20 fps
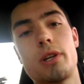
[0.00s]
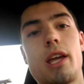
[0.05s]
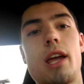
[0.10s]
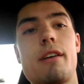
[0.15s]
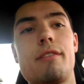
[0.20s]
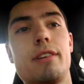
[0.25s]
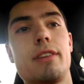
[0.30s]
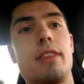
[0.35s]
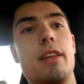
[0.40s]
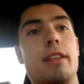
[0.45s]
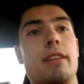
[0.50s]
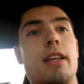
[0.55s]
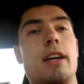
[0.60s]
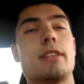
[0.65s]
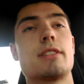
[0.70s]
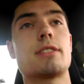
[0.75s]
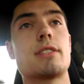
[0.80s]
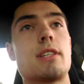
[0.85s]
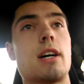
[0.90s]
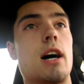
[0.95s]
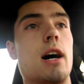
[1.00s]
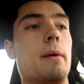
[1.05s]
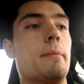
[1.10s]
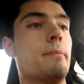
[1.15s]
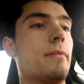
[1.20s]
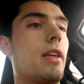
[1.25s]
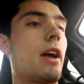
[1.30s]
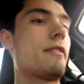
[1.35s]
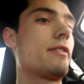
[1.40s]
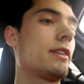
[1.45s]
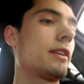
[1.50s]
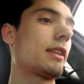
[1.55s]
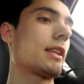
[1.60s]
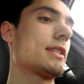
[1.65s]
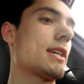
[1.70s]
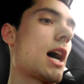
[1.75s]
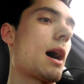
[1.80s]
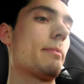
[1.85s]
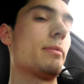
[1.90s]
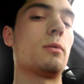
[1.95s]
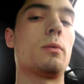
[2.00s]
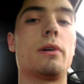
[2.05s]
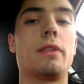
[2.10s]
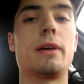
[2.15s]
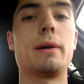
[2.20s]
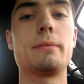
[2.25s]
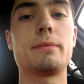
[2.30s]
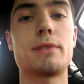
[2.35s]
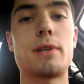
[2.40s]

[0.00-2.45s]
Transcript: everything that's happened with it.